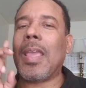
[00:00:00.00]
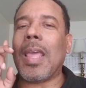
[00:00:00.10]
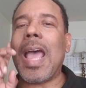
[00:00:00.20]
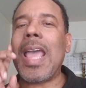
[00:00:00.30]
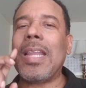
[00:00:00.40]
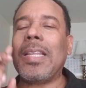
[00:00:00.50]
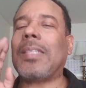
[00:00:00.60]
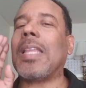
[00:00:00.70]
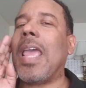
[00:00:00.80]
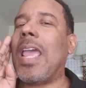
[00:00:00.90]
And I had at
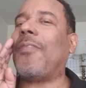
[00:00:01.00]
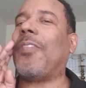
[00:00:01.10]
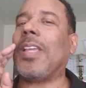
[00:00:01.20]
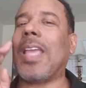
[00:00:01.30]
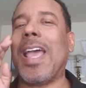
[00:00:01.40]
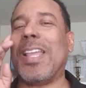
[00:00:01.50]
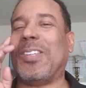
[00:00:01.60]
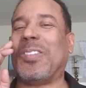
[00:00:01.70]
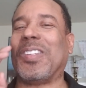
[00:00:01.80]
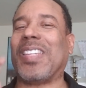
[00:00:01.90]
least a handful of
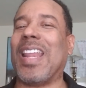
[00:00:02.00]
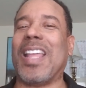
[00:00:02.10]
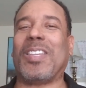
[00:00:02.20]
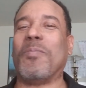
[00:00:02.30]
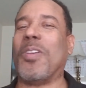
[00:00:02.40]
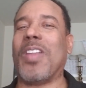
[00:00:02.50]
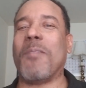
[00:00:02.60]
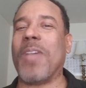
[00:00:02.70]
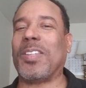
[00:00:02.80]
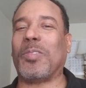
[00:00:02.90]
guys used to say that to me on
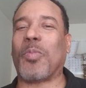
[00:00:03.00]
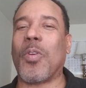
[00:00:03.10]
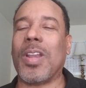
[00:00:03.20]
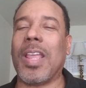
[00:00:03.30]
that message board.